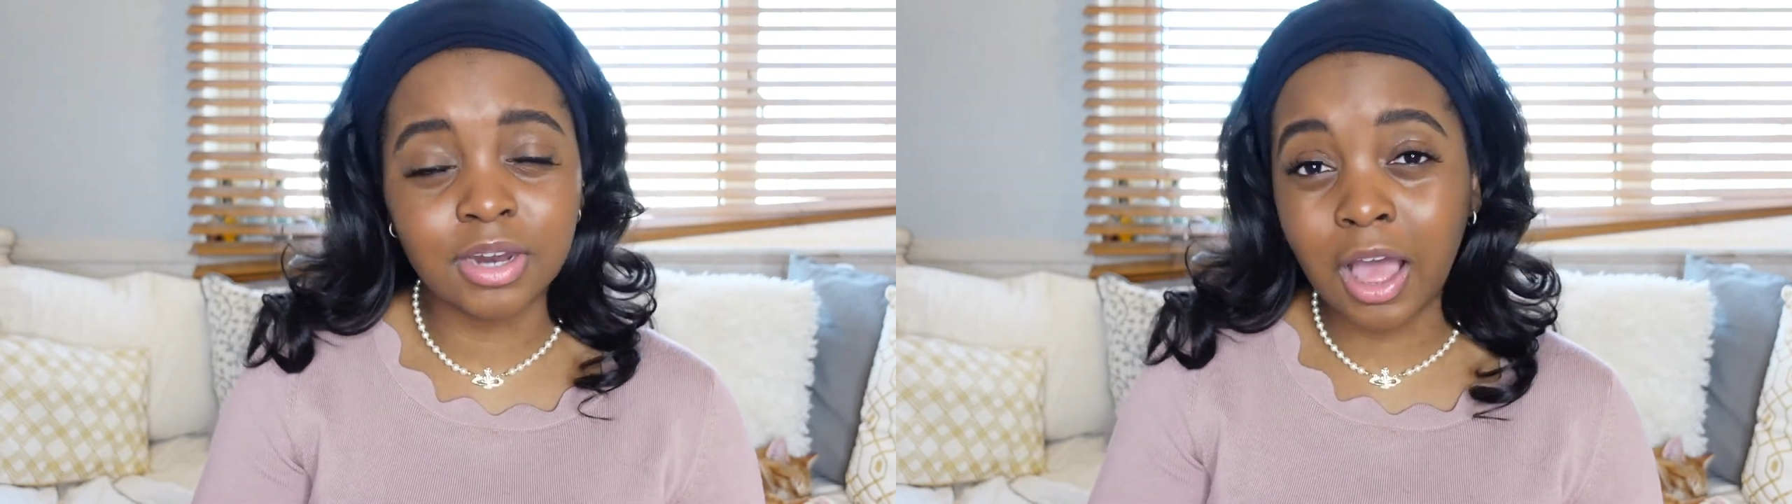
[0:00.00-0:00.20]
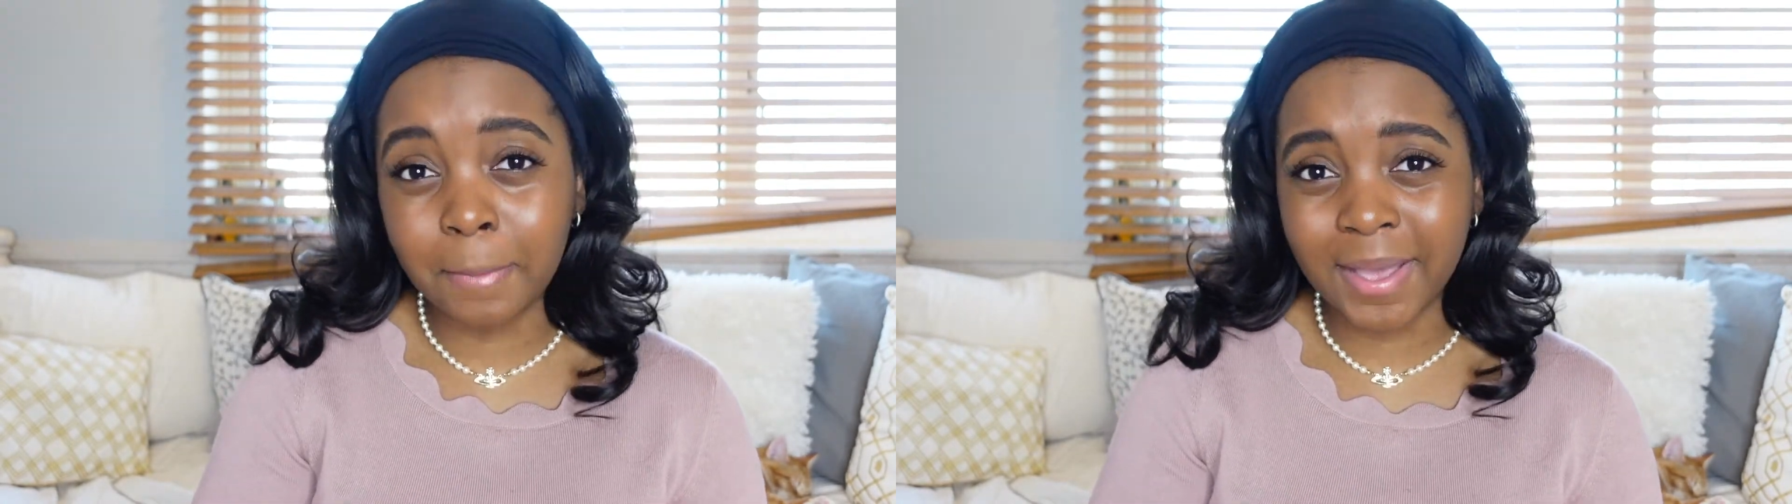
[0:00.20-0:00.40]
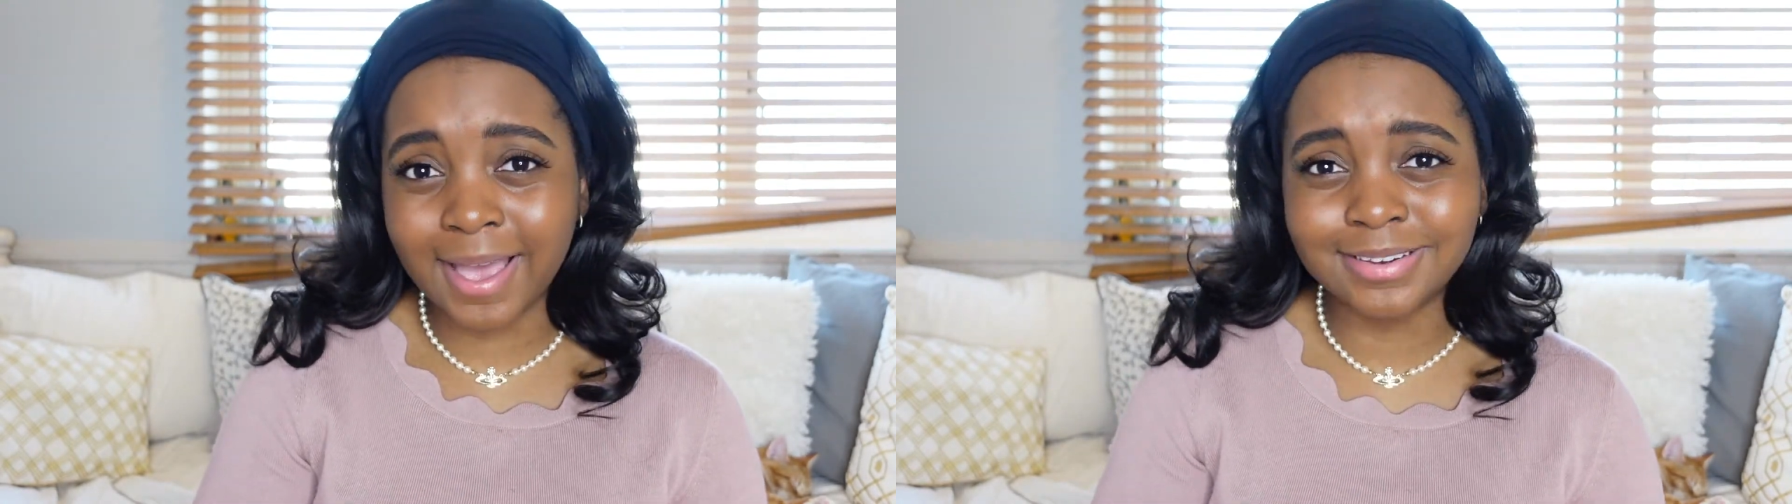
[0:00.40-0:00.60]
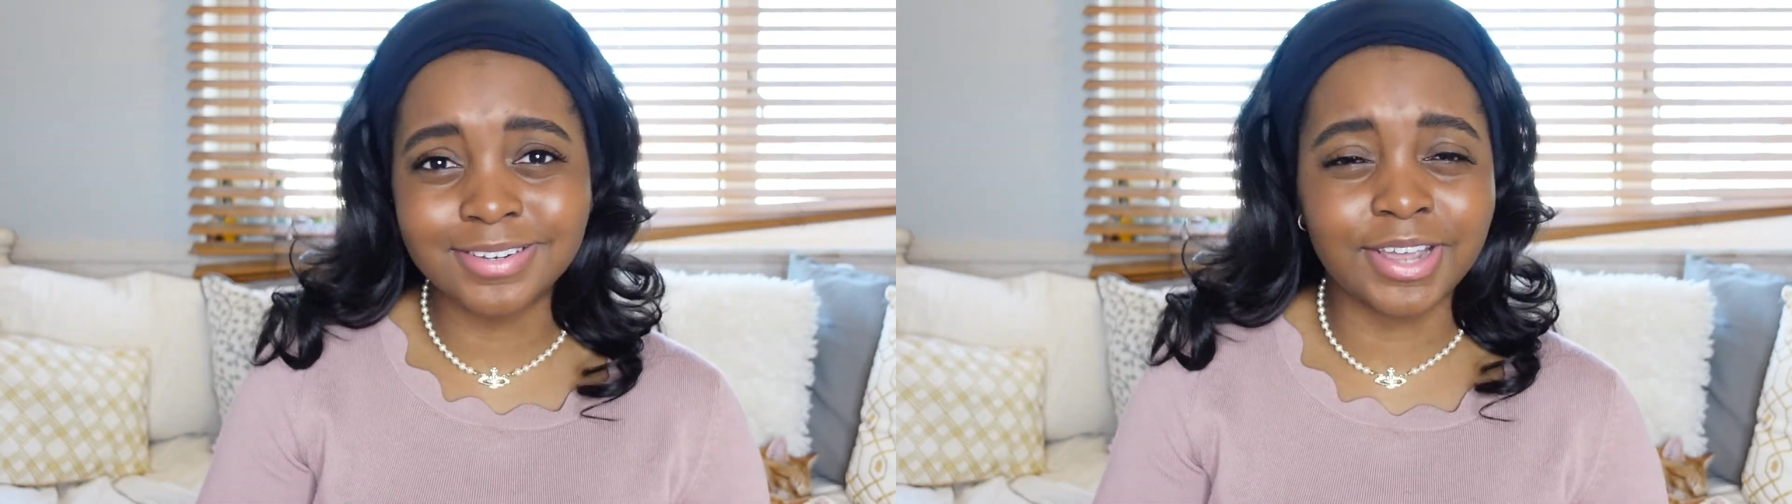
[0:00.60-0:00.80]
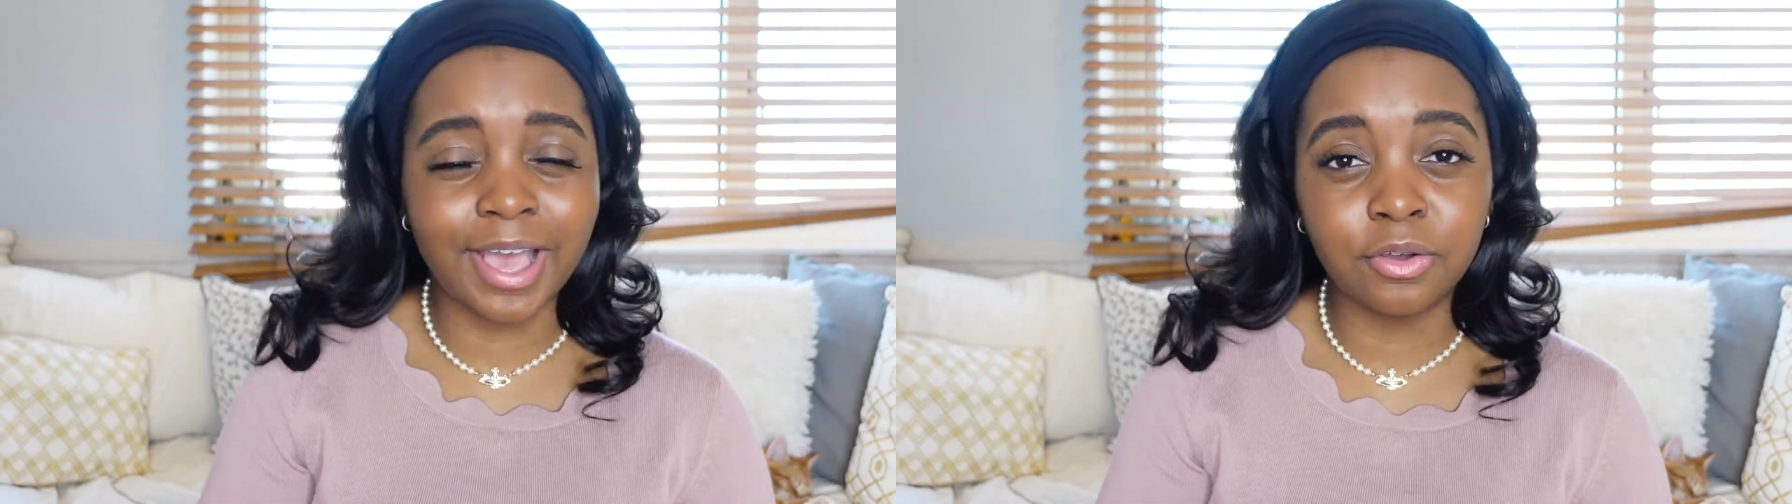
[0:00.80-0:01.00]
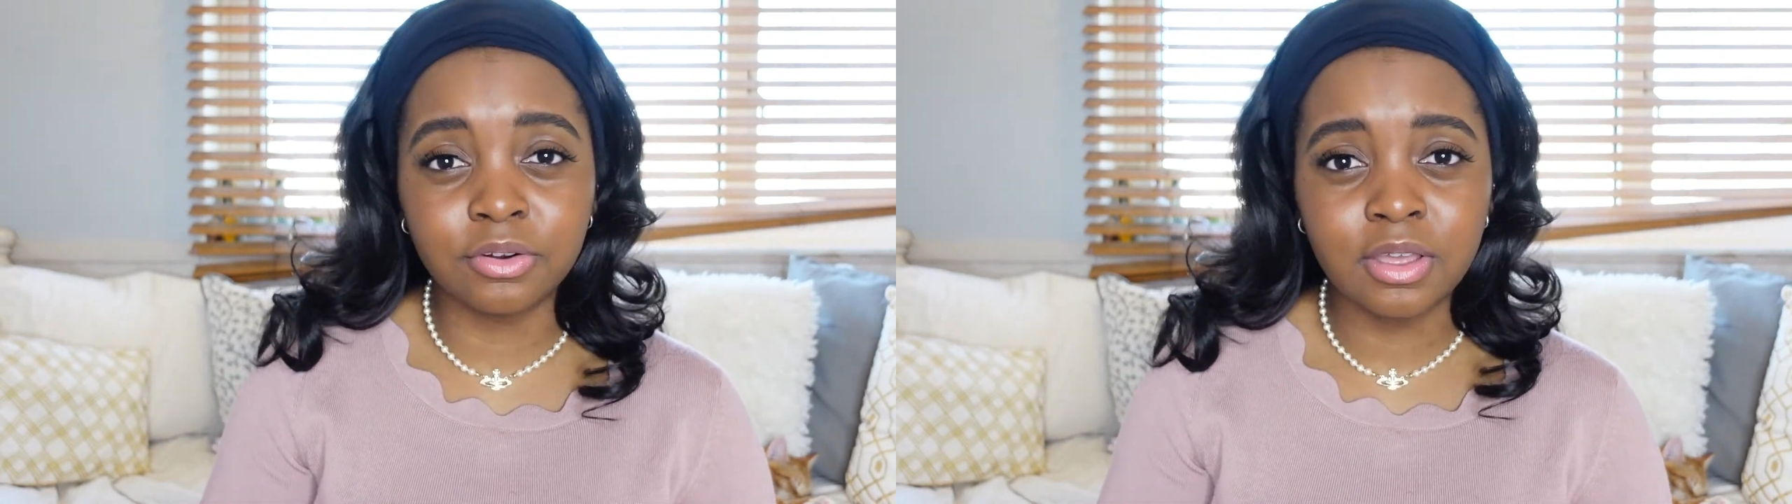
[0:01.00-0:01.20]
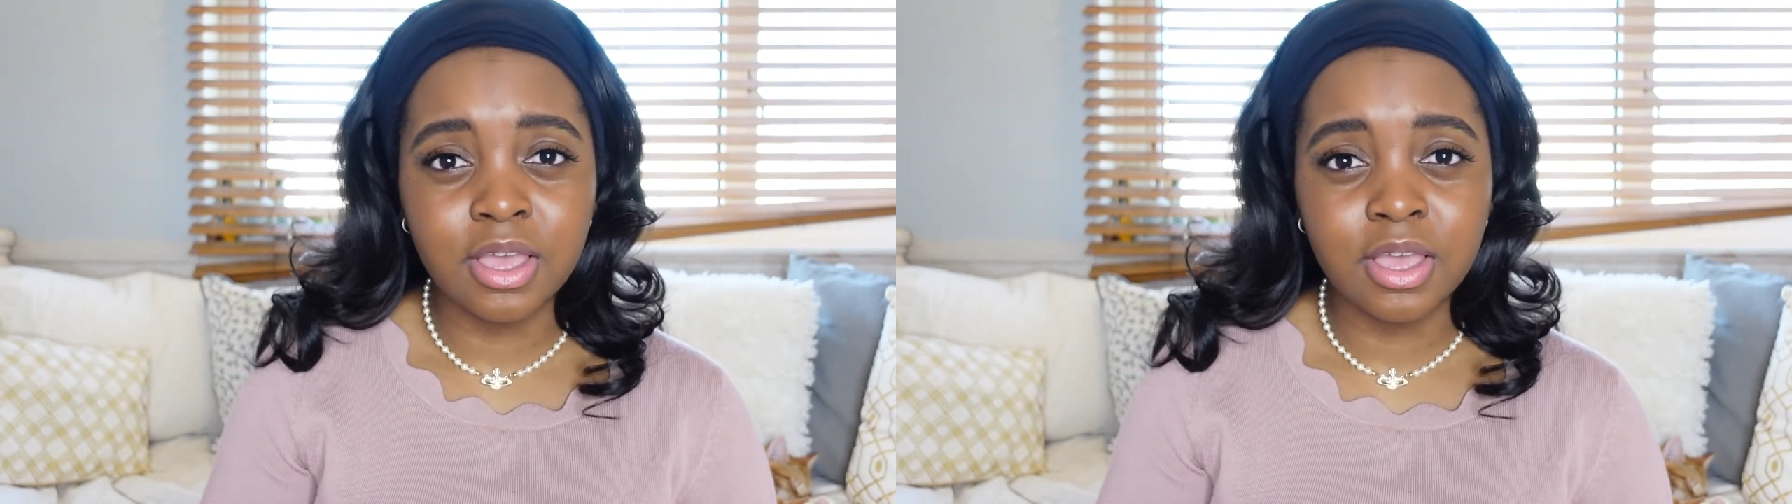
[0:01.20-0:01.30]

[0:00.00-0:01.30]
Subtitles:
up and down.